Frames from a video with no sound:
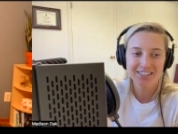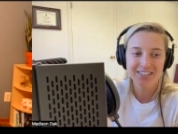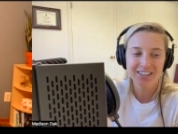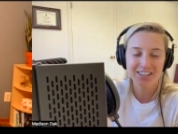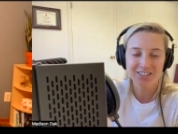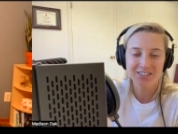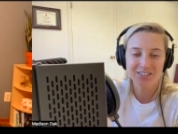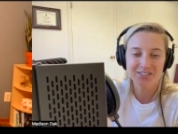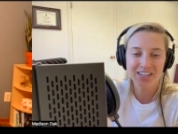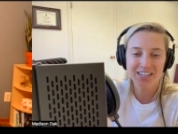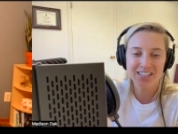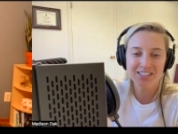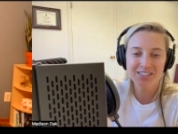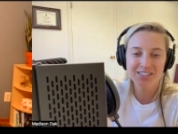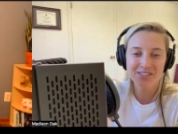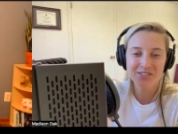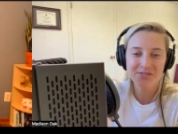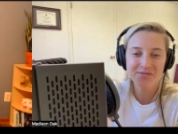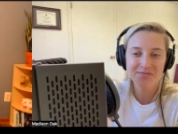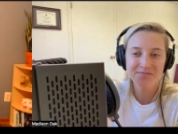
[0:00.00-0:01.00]
Talk to you guys
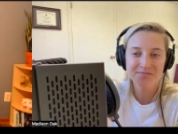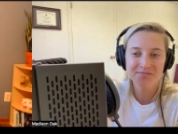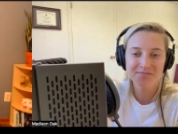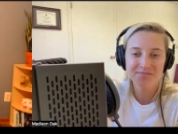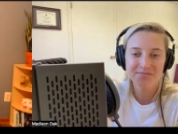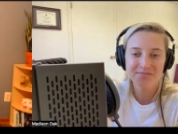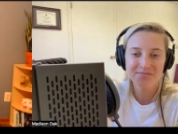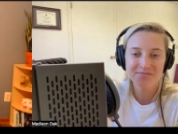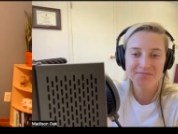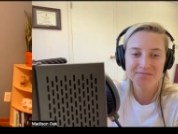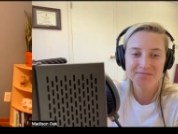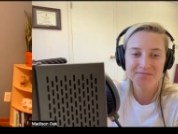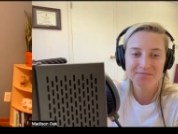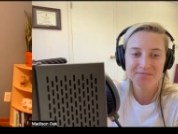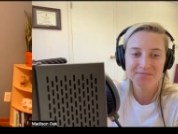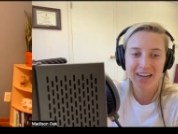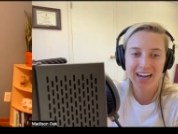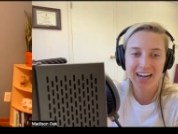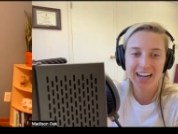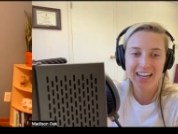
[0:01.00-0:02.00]
soon.
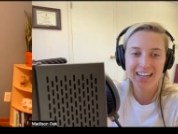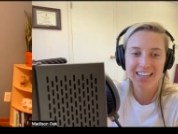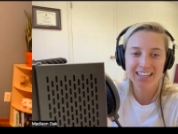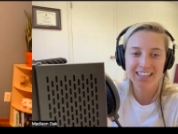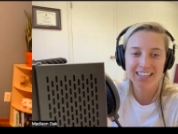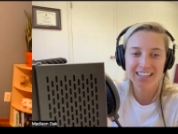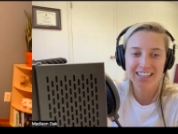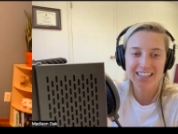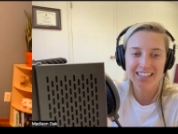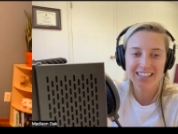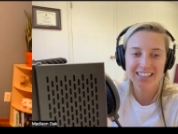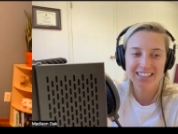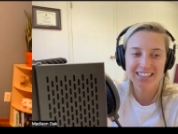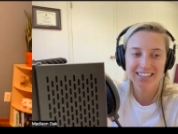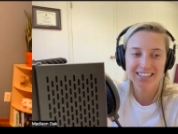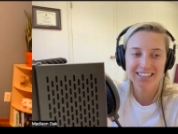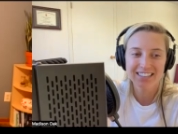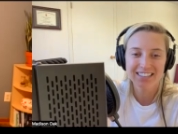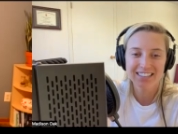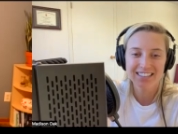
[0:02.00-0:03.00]
All Bye. right. See you
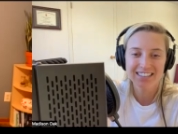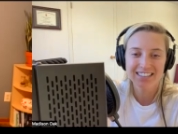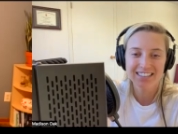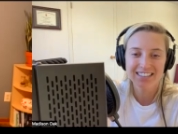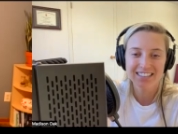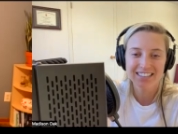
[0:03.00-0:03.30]
later.